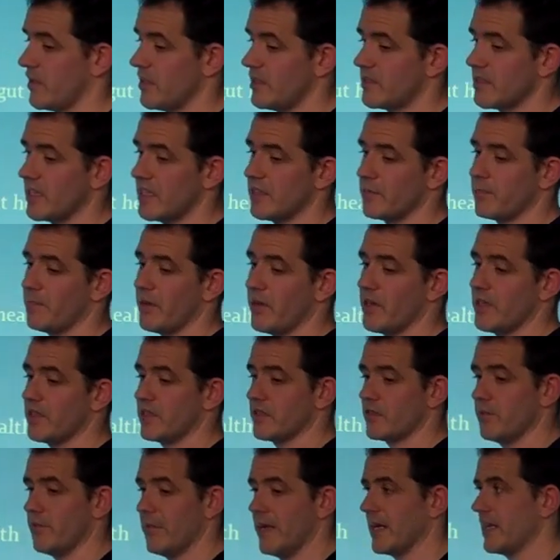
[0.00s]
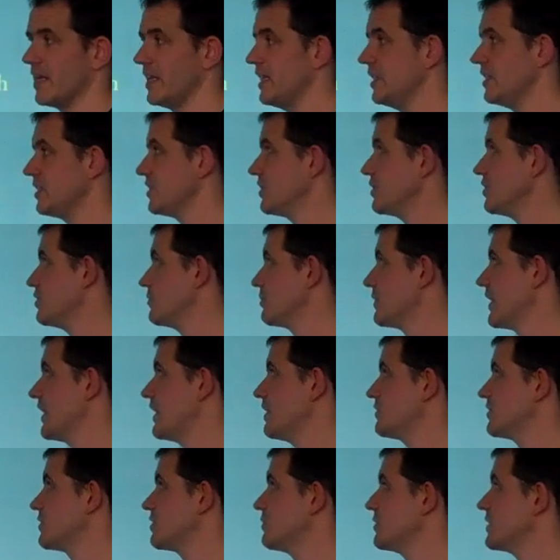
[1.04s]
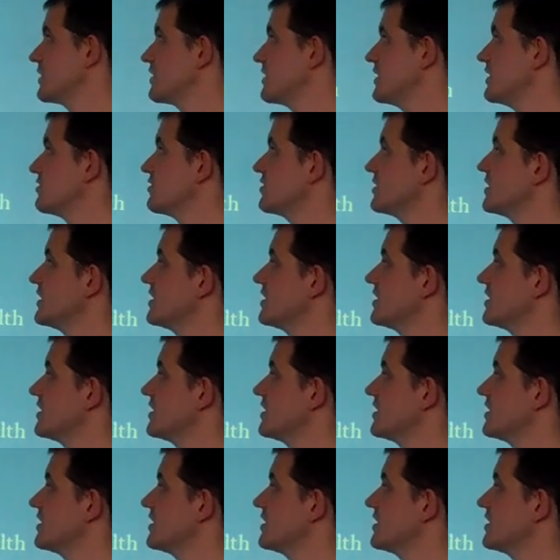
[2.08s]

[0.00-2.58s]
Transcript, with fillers: Phytates bind to magnesium, calcium, etc.,